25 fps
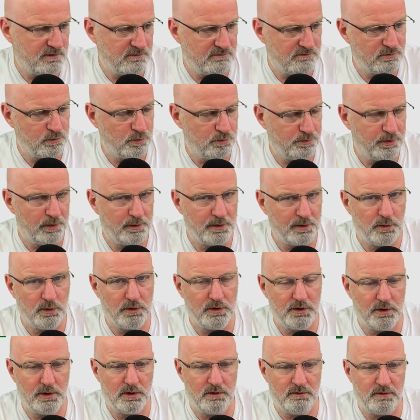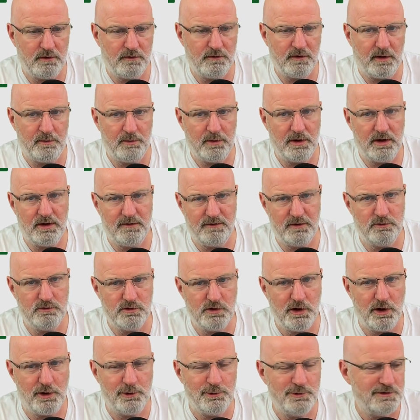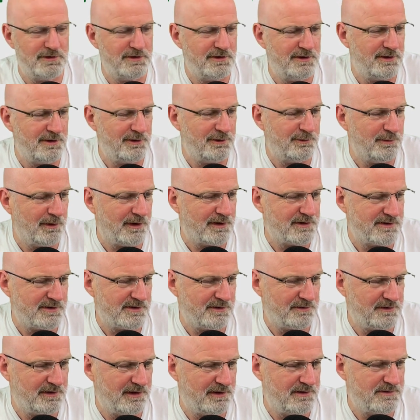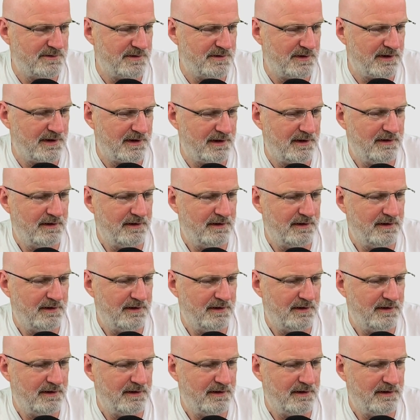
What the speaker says: probably want to do with your family if you chose to use Microsoft Teams for that.